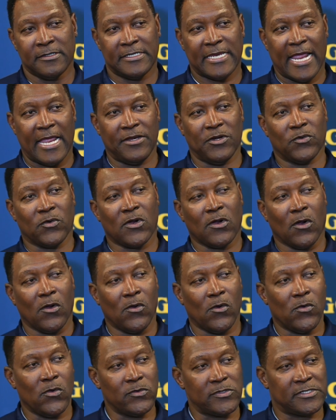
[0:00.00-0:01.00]
Daniel
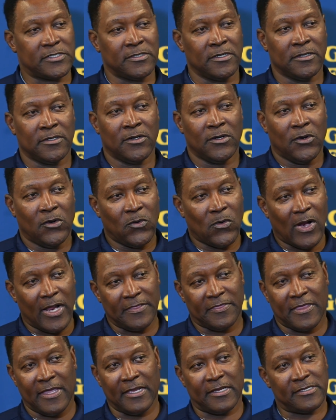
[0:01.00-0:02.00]
Coles, who
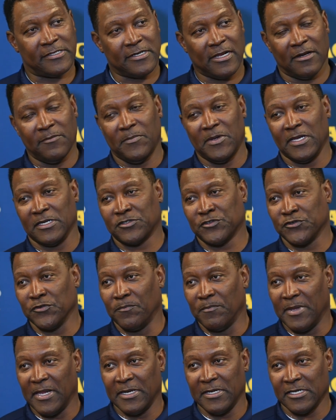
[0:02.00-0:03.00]
I think is going to be a
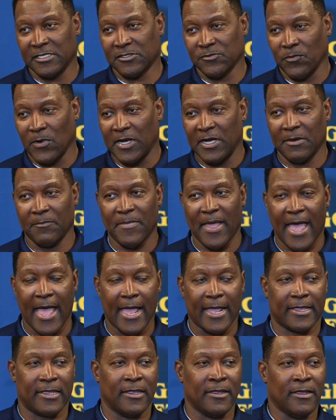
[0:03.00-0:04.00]
tremendous running
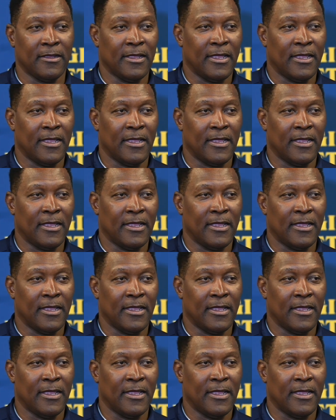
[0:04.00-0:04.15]
back,